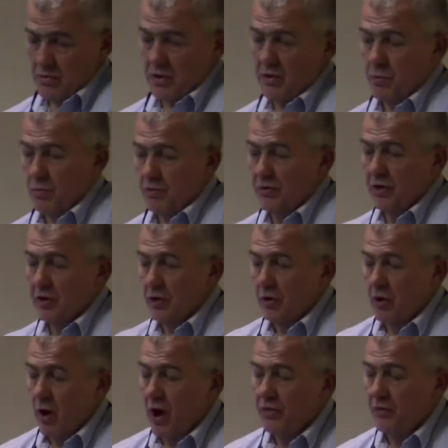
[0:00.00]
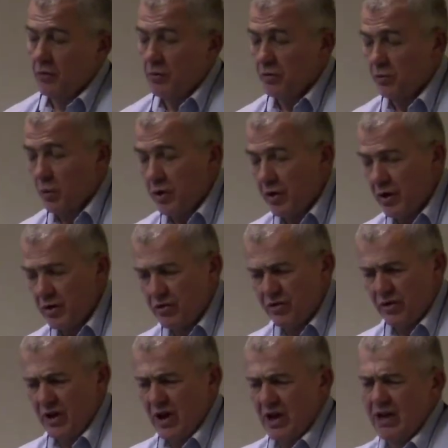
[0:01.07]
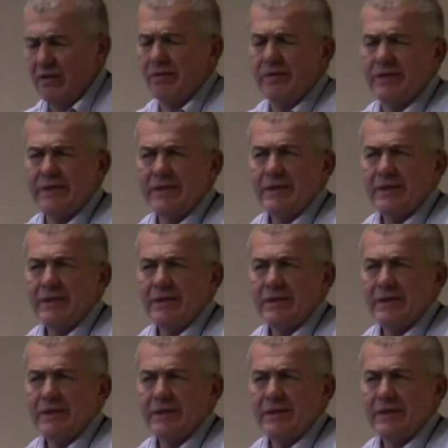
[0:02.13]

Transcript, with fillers: this particular author was wondering, should I,